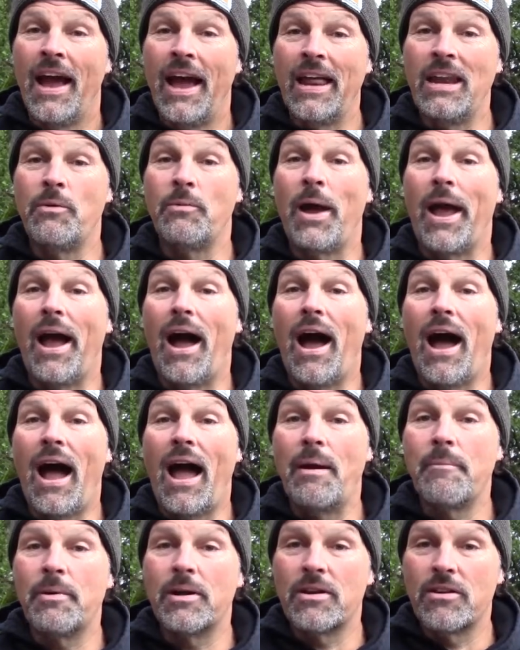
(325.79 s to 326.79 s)
Anyway,
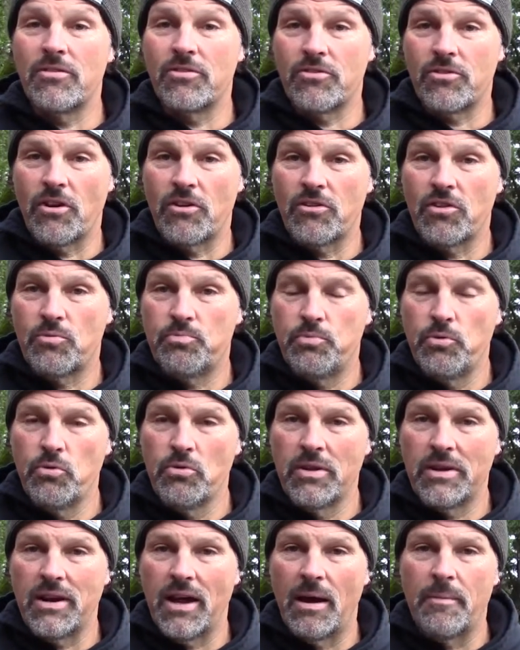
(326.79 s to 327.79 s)
I'm gonna start
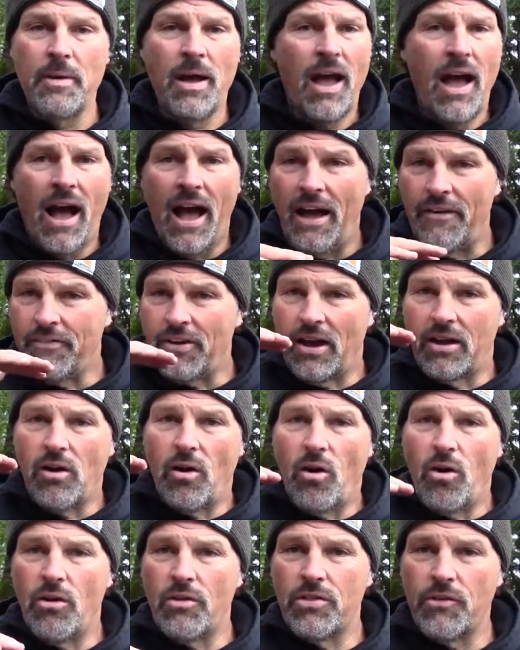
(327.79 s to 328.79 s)
spooling up. I've
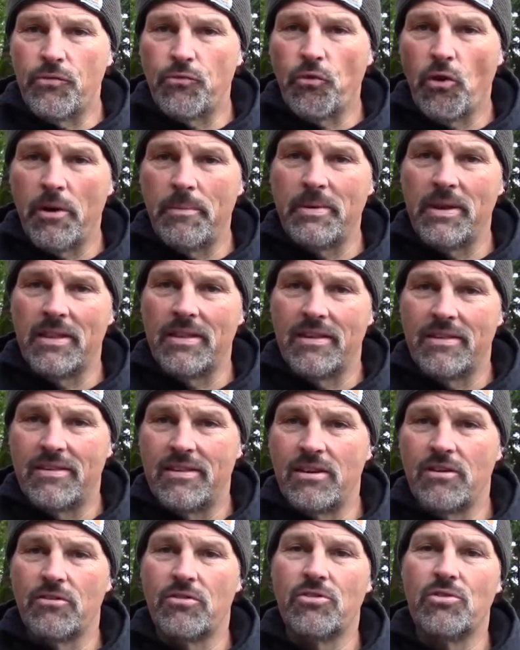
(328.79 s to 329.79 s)
got all the
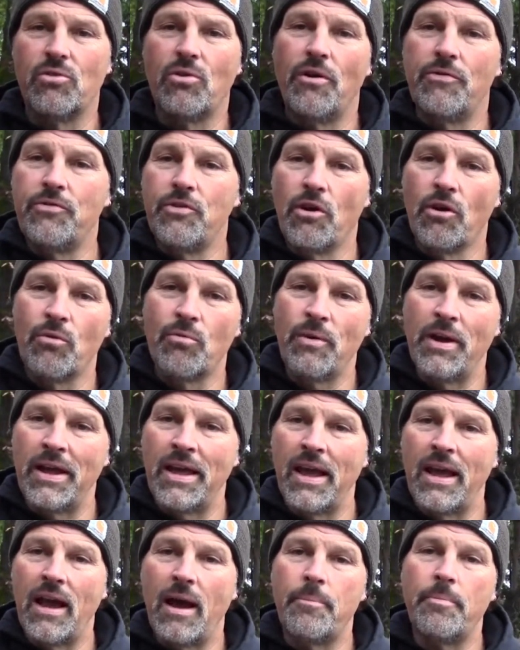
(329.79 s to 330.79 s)
formulas here, so if you're
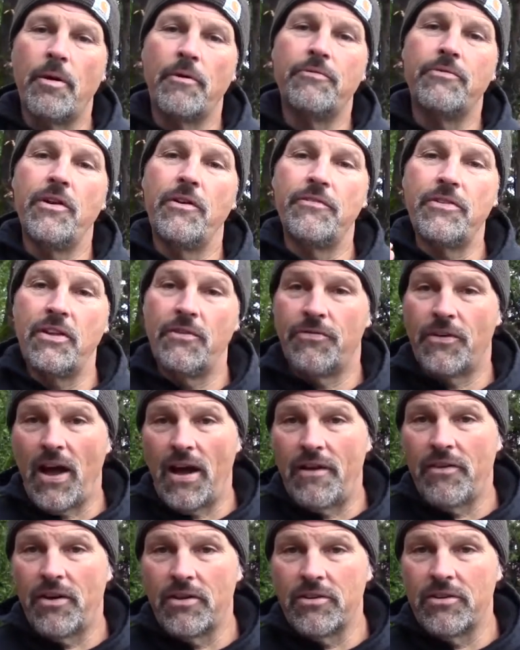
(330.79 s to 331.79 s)
rigging up a
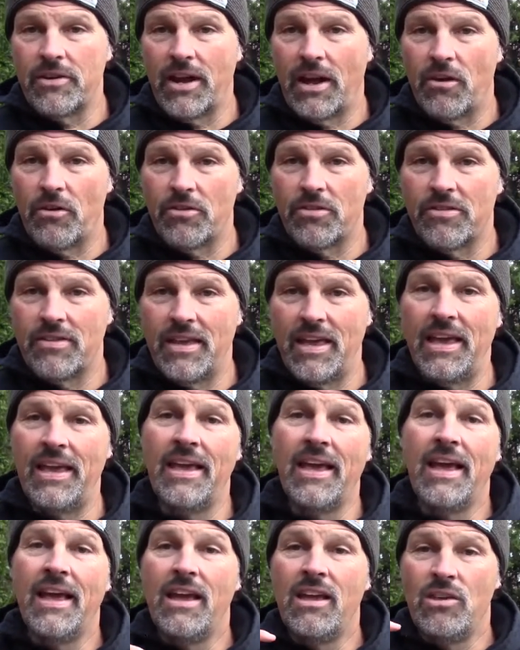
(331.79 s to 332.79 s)
5500
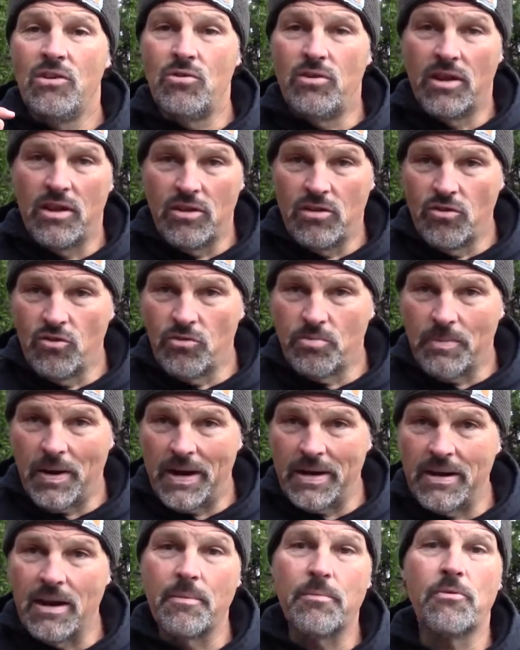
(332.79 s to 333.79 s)
LC, you can use
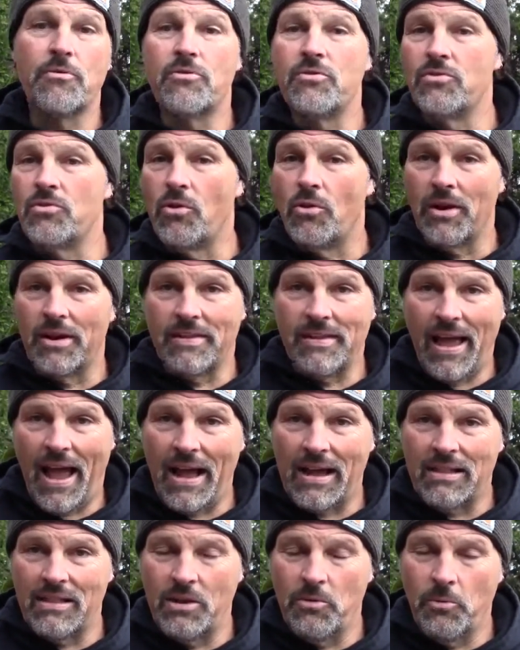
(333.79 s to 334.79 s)
my numbers, you know
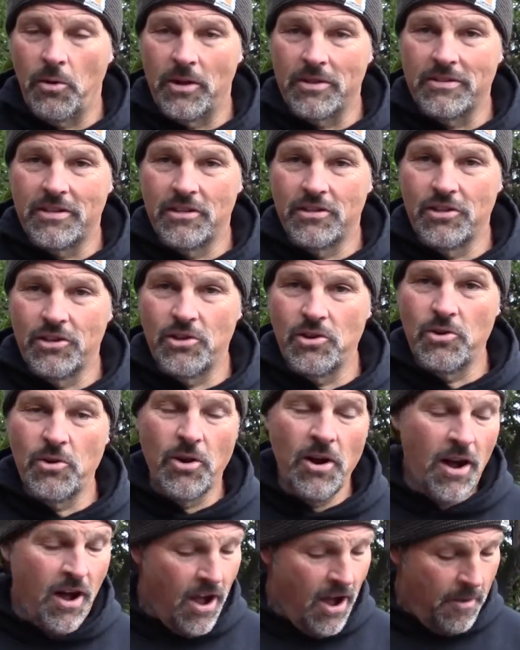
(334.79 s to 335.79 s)
exactly what to
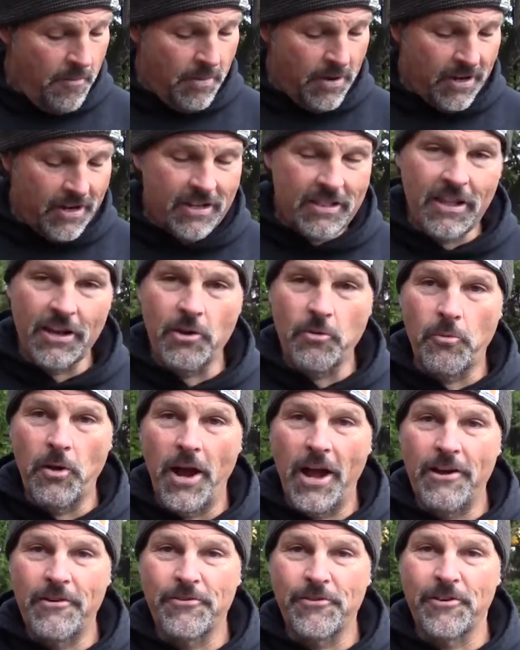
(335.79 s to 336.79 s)
do. I'm gonna click
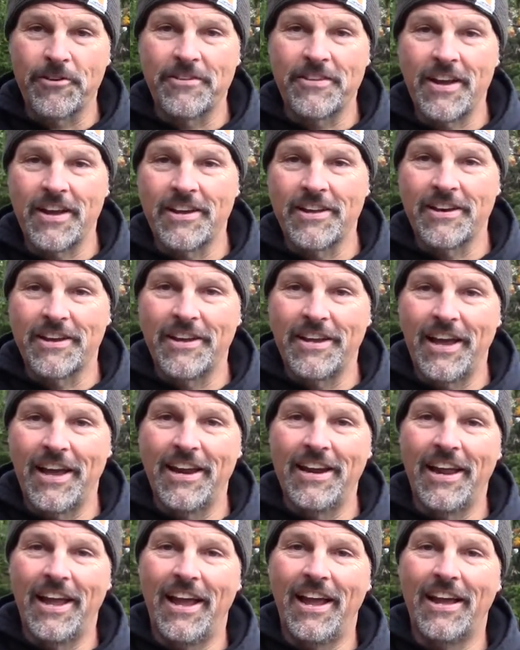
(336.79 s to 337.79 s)
away for a second
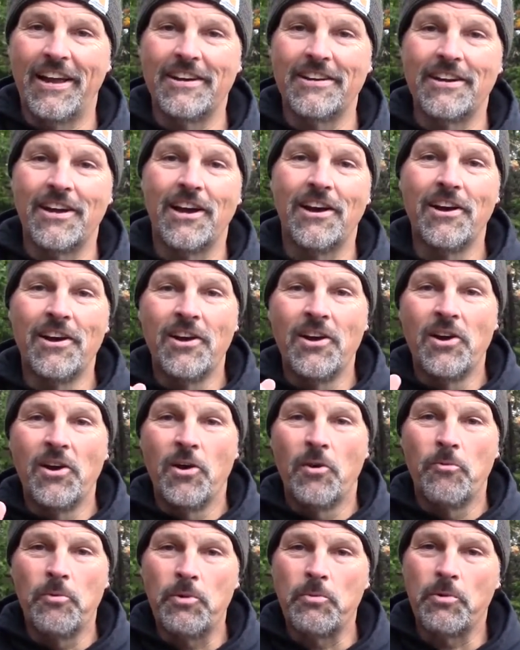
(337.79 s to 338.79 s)
again, and
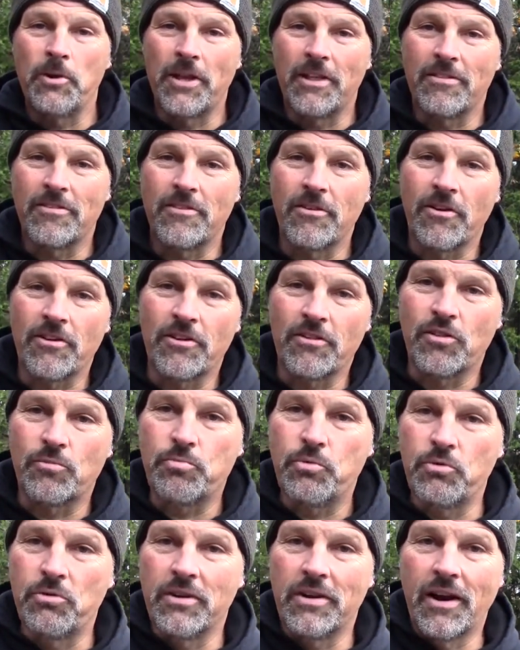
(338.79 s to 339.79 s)
we will get started
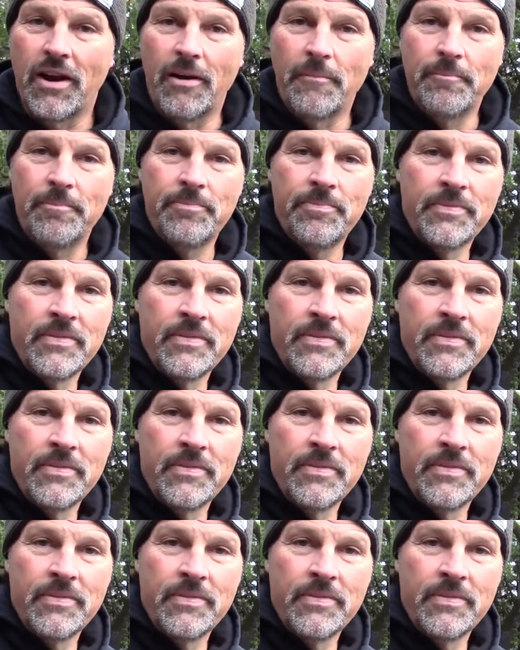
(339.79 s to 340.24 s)
spooling up.